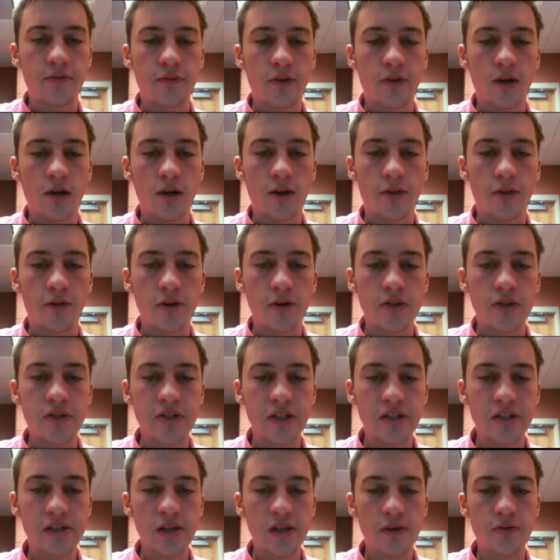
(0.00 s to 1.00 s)
uh,
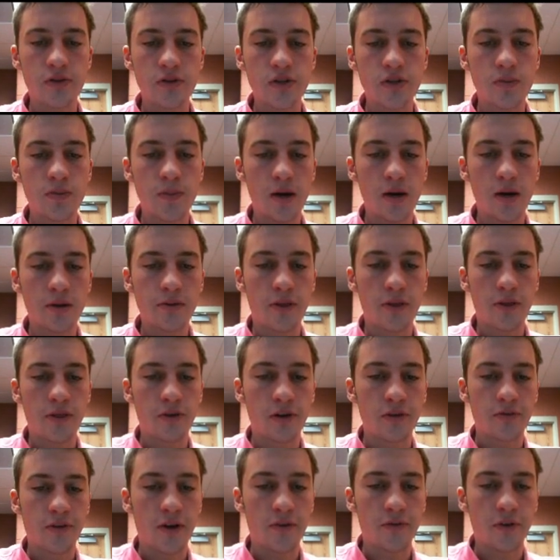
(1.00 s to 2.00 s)
thirty-six level, just about, the
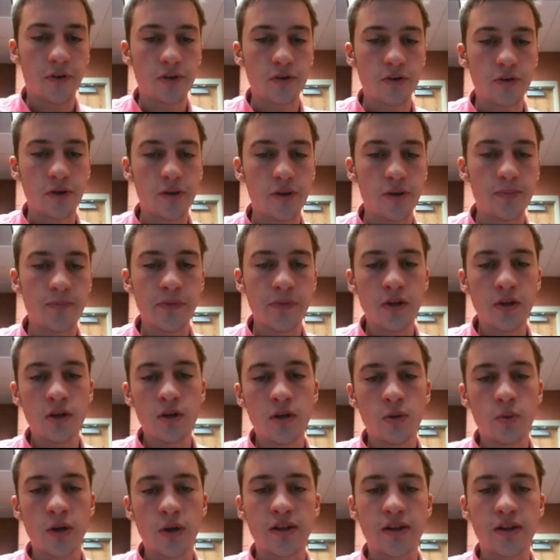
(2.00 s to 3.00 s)
thirty-five hundred,
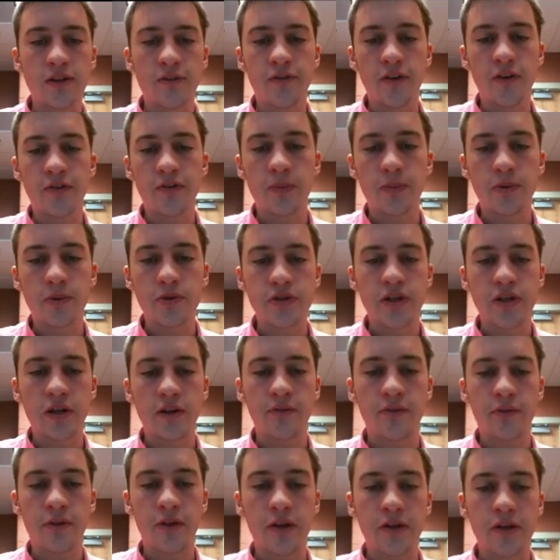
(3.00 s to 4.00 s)
we had the fifty percent
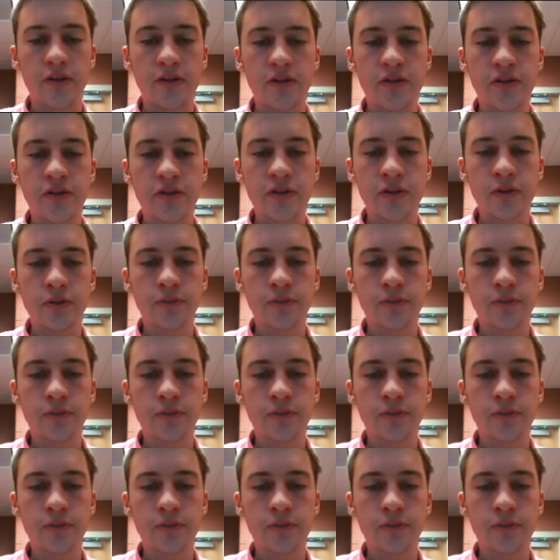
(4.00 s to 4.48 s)
of this.